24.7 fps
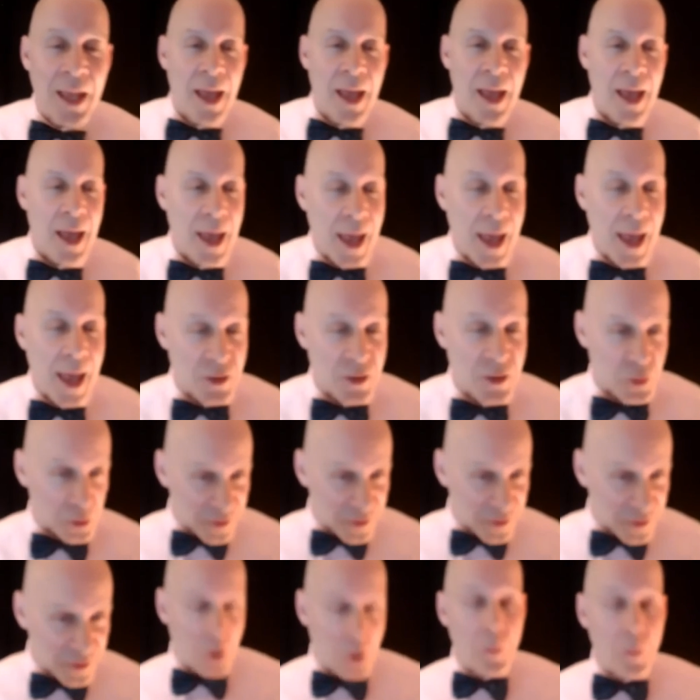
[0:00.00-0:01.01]
And so it's
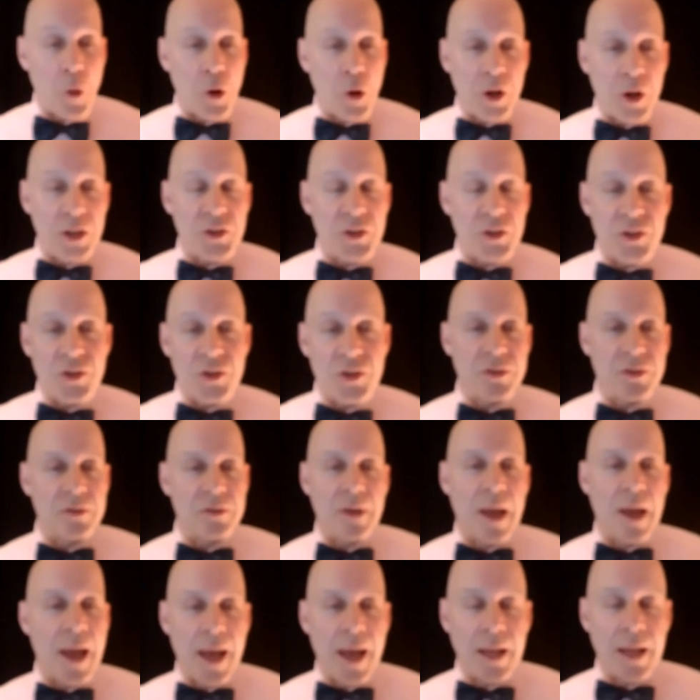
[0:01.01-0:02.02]
four boys,
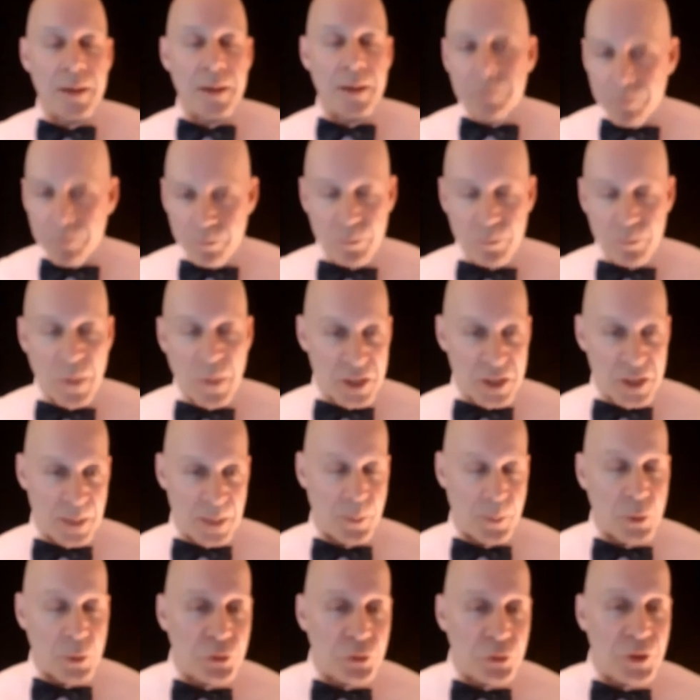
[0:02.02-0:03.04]
and a
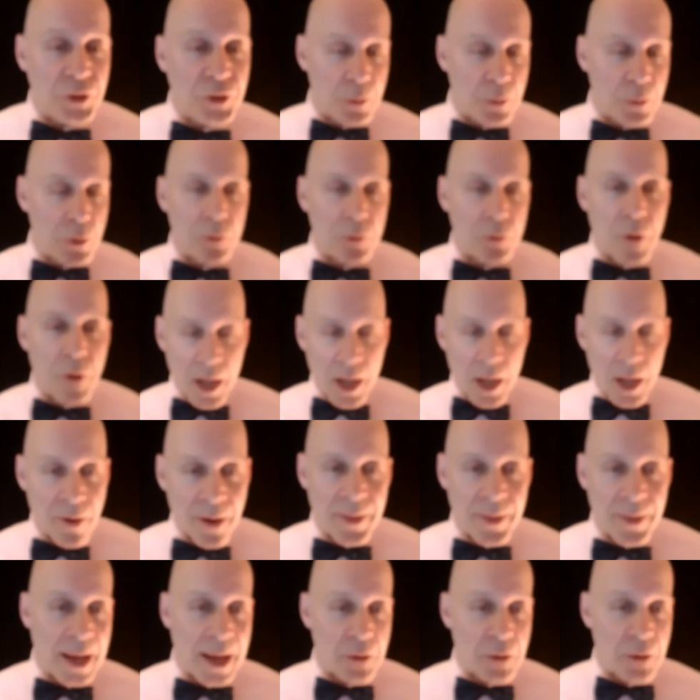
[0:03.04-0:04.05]
typical day, we're running around the
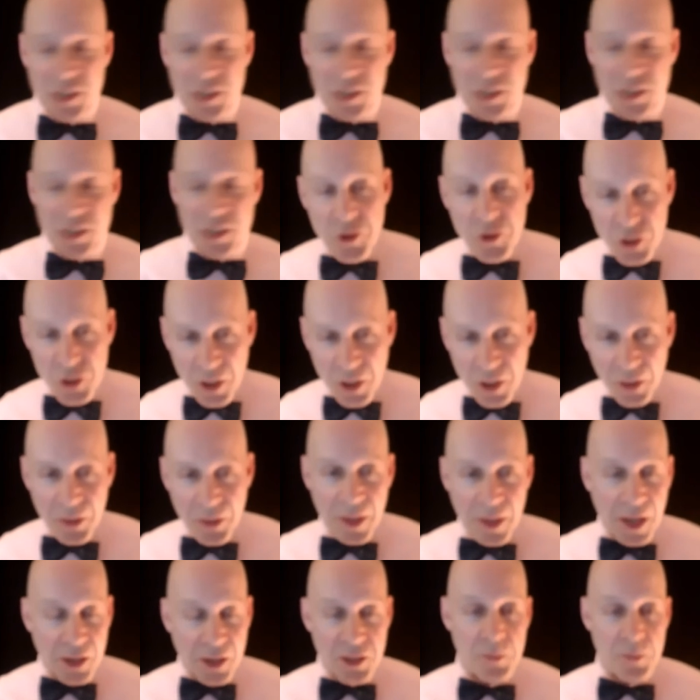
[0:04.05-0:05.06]
house smashing
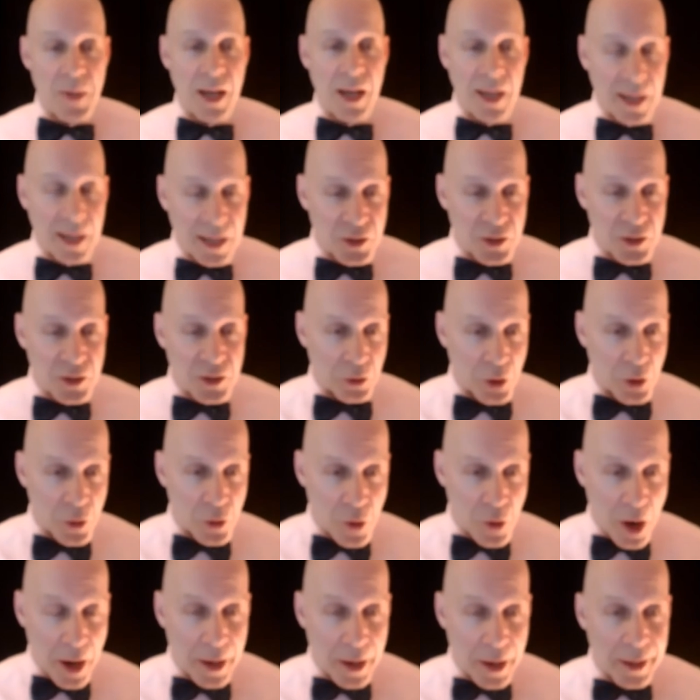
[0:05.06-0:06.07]
things and making each other
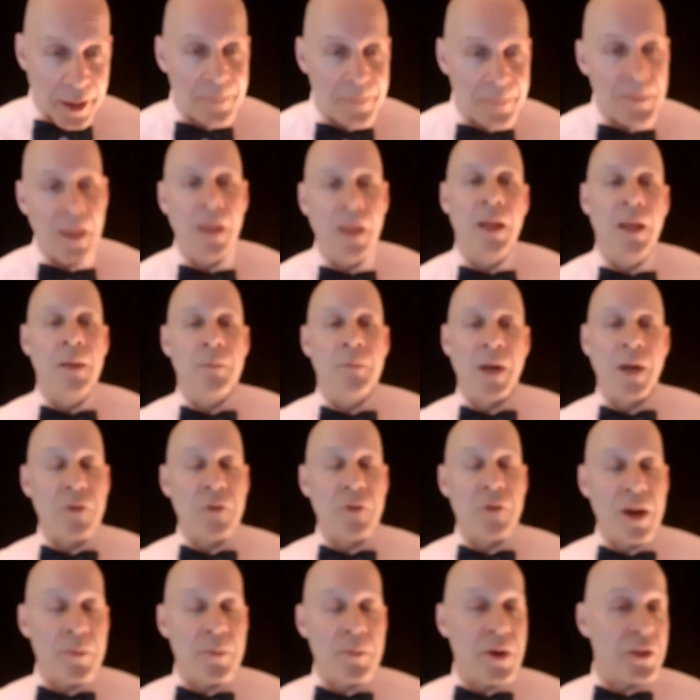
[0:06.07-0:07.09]
cry. My
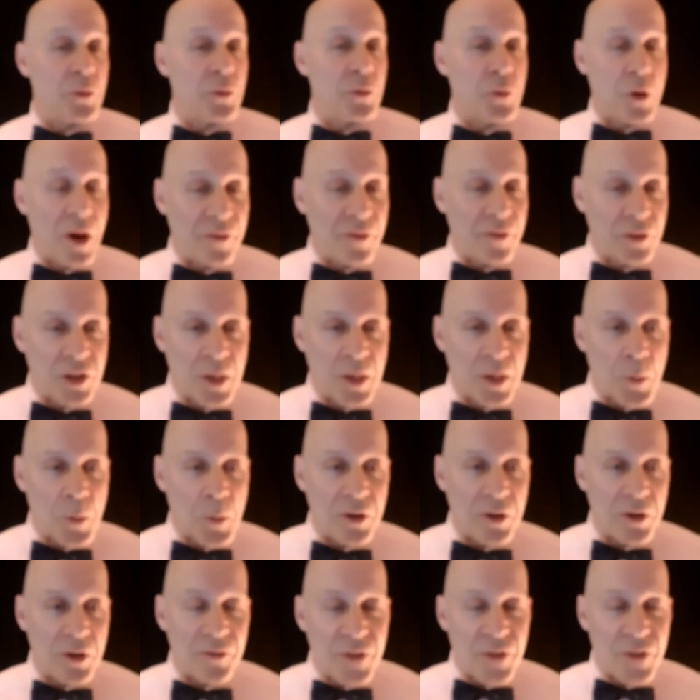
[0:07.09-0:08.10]
grandmother would often come over to
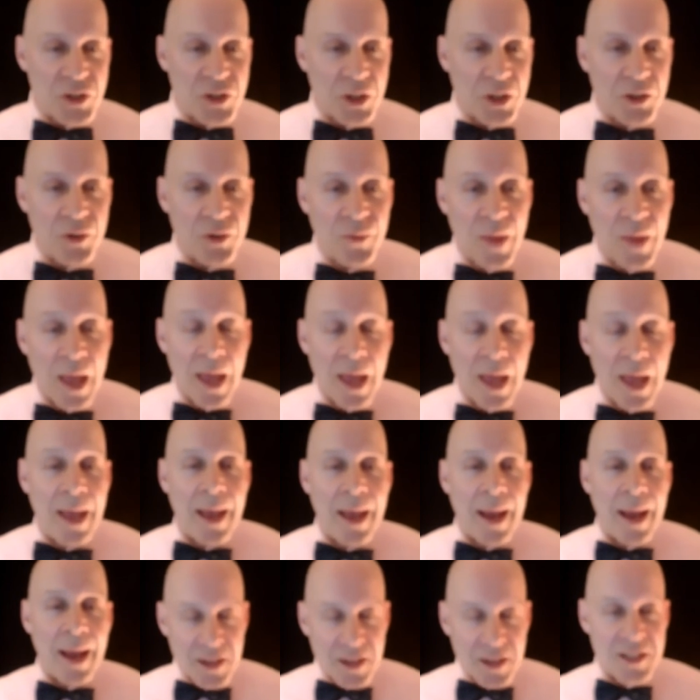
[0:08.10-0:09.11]
visit.
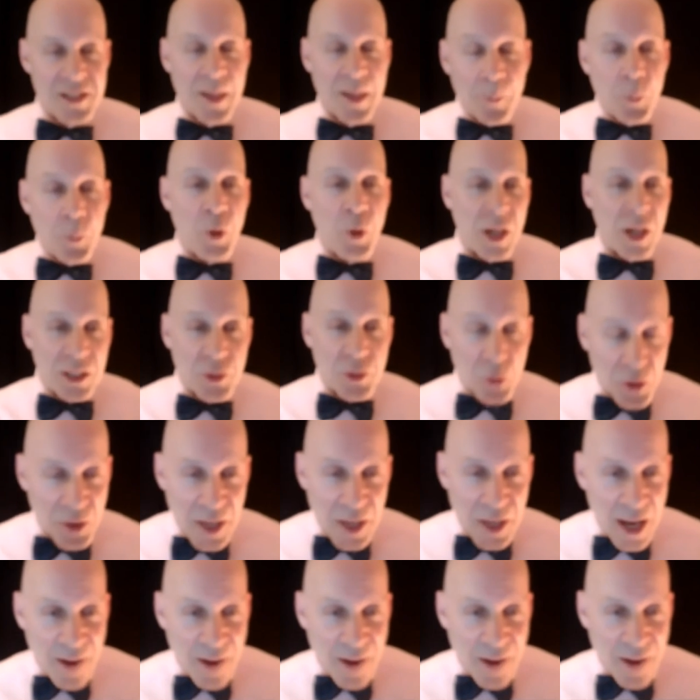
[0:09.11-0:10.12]
And at some point during the
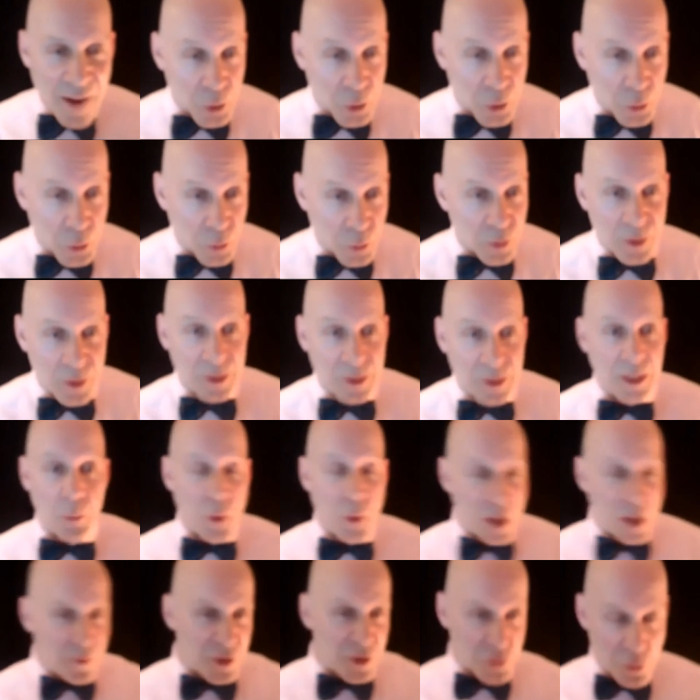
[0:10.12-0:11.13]
afternoon, one of
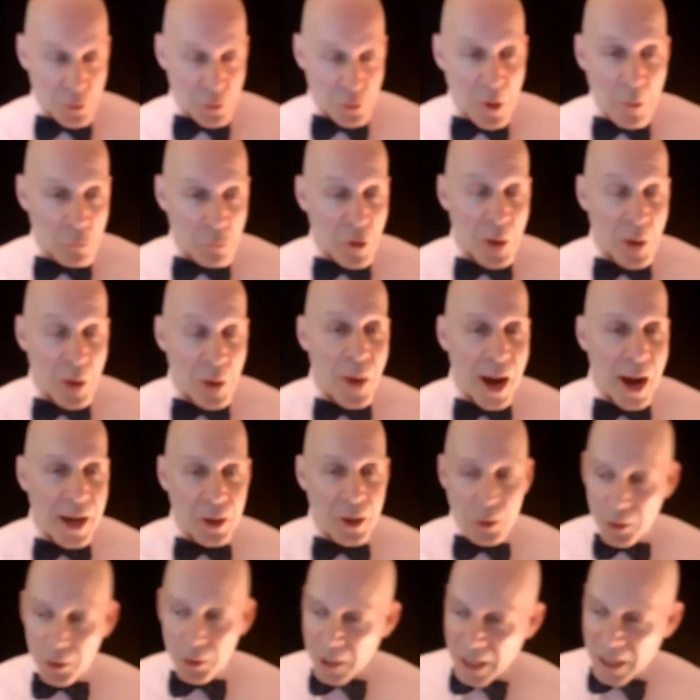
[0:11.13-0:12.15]
us would run by
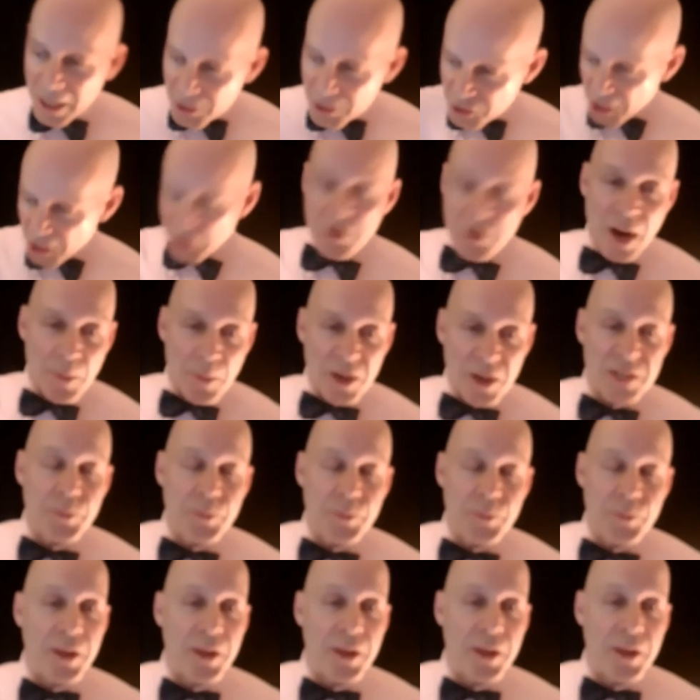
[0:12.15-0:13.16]
her. She'd grab us
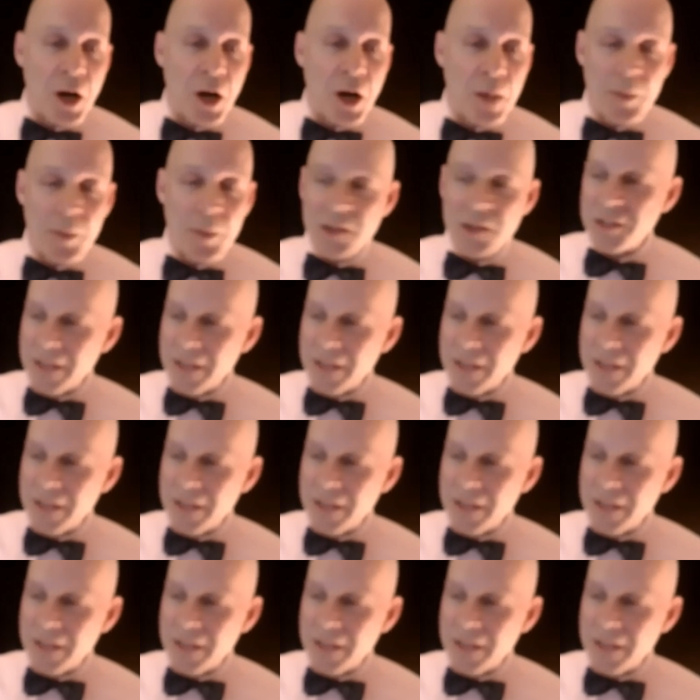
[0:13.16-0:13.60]
by the arm and say,